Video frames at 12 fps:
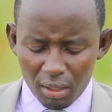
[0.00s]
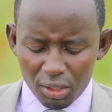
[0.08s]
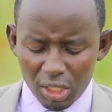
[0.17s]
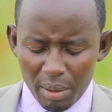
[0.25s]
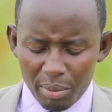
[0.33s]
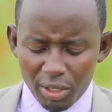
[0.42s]

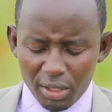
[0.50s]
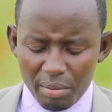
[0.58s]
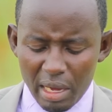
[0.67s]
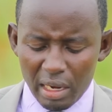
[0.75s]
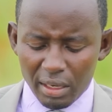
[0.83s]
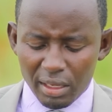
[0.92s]
ijambo
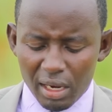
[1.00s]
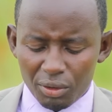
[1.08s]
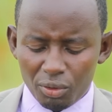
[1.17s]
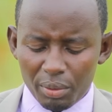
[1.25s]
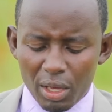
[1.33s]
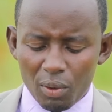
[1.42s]
ry'Imana
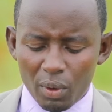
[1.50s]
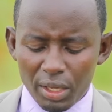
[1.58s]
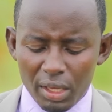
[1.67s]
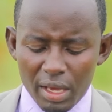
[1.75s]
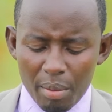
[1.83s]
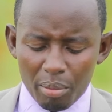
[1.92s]
ryaratubwiye ngo
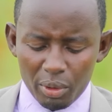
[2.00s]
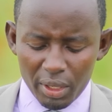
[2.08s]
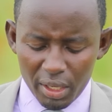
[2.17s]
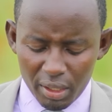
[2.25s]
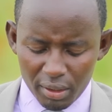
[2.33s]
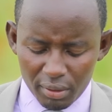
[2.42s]

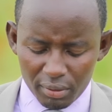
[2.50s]
yiyambuye